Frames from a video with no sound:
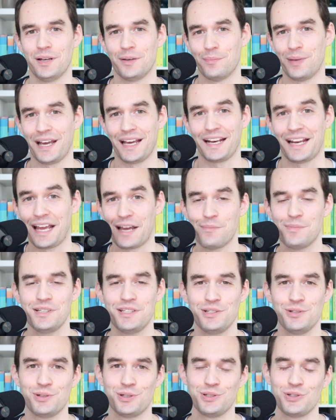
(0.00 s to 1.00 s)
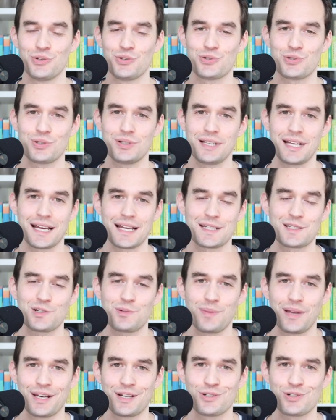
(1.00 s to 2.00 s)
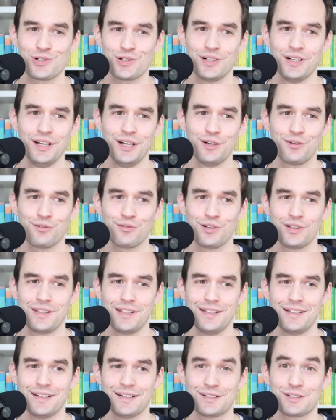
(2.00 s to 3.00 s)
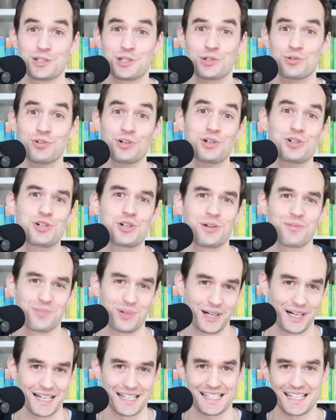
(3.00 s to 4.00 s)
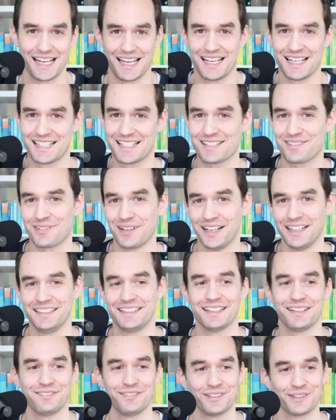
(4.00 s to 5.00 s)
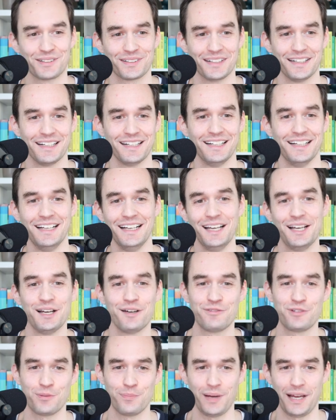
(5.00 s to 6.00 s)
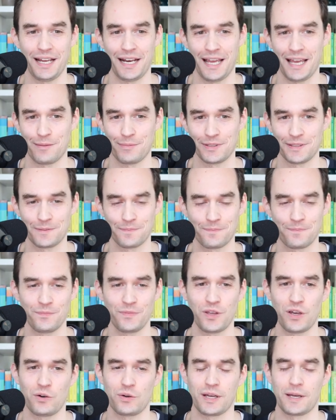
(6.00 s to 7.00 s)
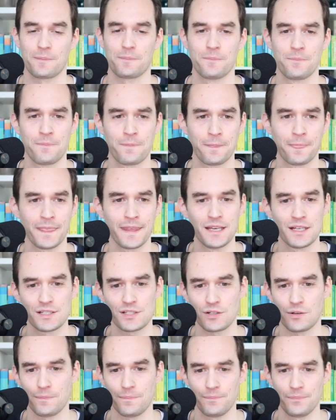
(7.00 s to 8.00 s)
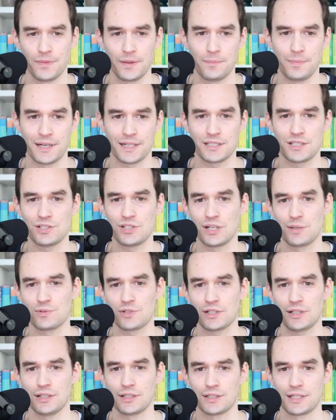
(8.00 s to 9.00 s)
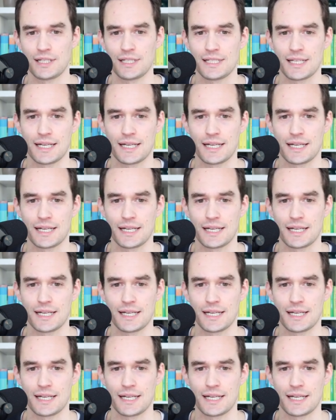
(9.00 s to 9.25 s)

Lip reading: a bad habit, you can use your task manager for the destruction process, right, of your bad habit. Okay, so back to James Clear. He